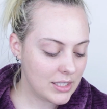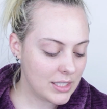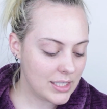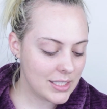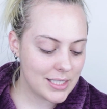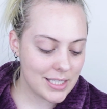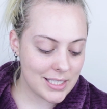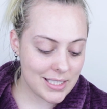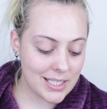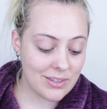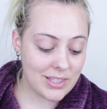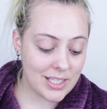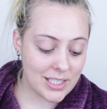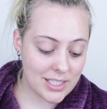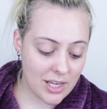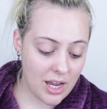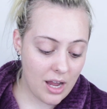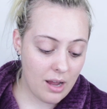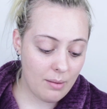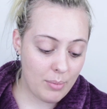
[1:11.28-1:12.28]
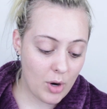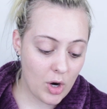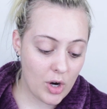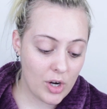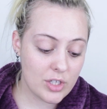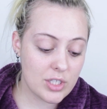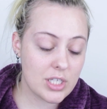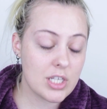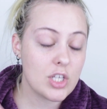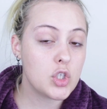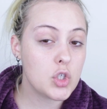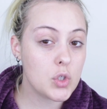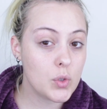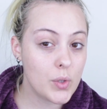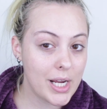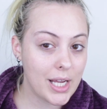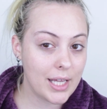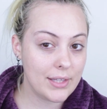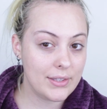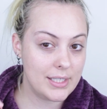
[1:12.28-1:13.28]
This is the Scott Barnes
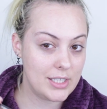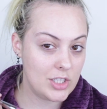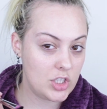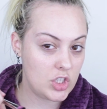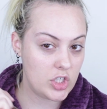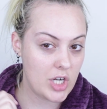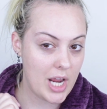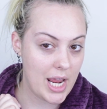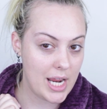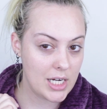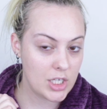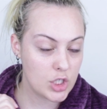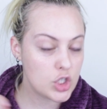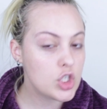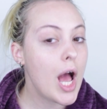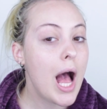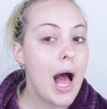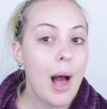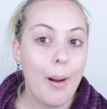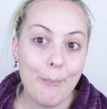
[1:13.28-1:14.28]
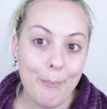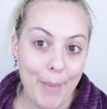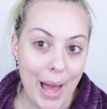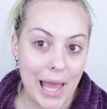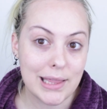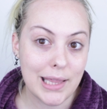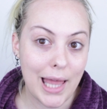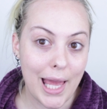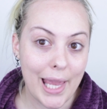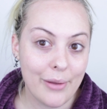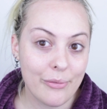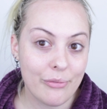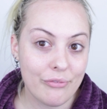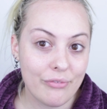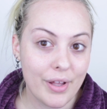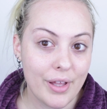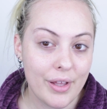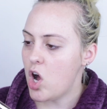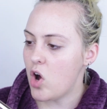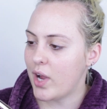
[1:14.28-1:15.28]
Trick that has changed my
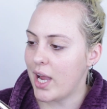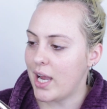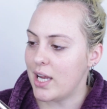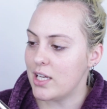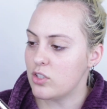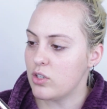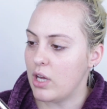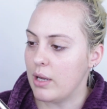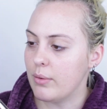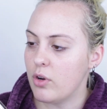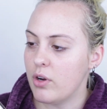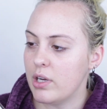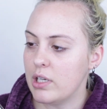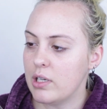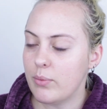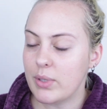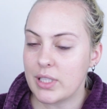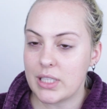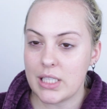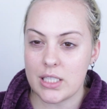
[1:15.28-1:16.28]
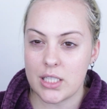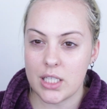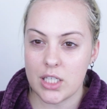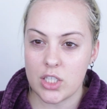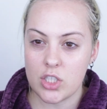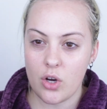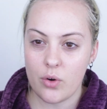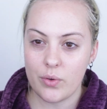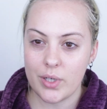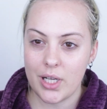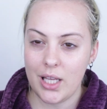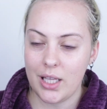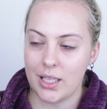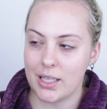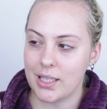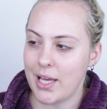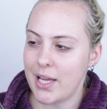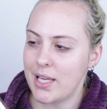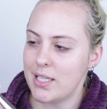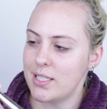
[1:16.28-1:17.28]
life. Okay, so I'm going in with the
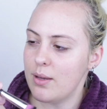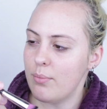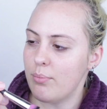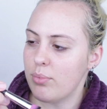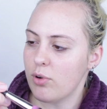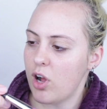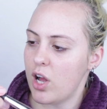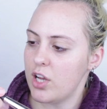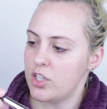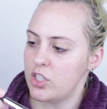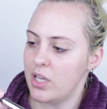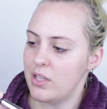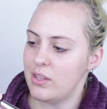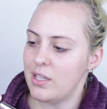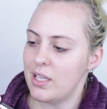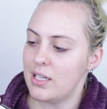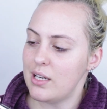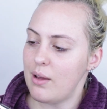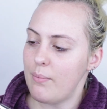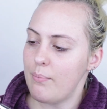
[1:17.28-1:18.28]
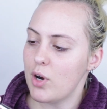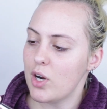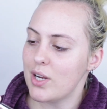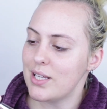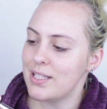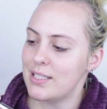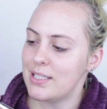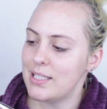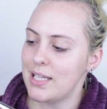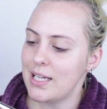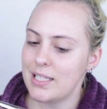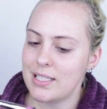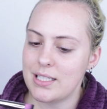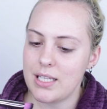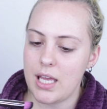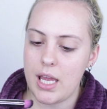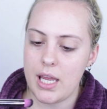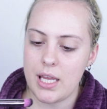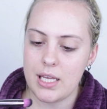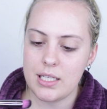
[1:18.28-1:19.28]
Sedona Lace brush in the number
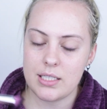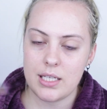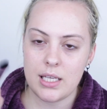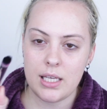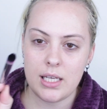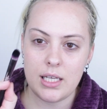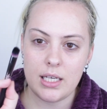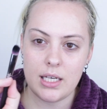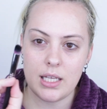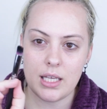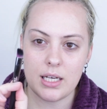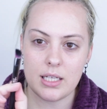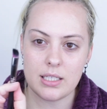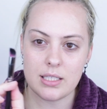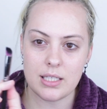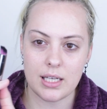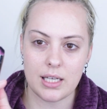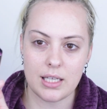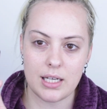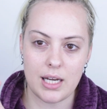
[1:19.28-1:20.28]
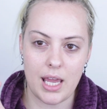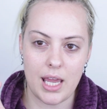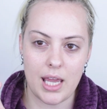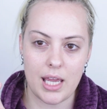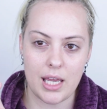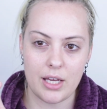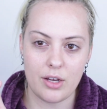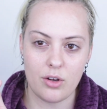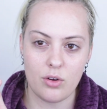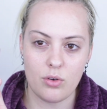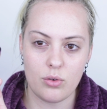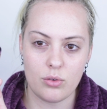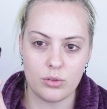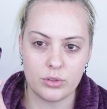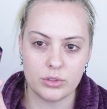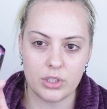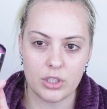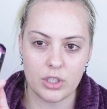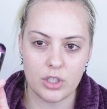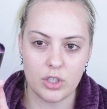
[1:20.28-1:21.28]
618. It is like an
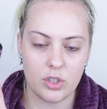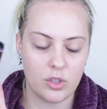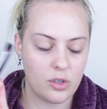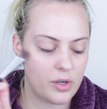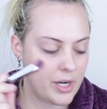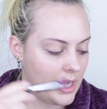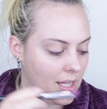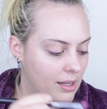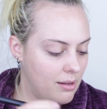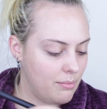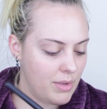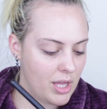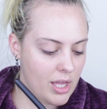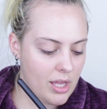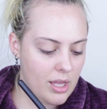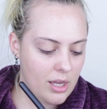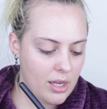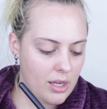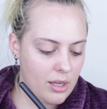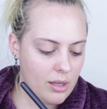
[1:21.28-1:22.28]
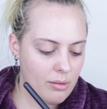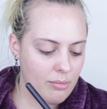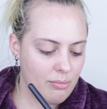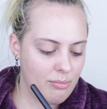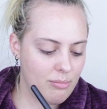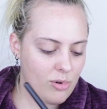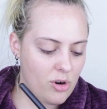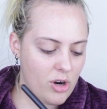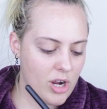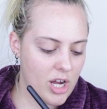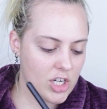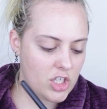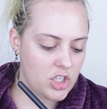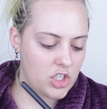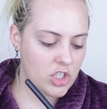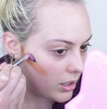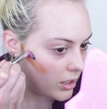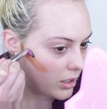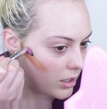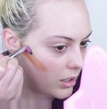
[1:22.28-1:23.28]
angled cream
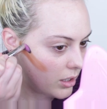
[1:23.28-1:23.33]
brush.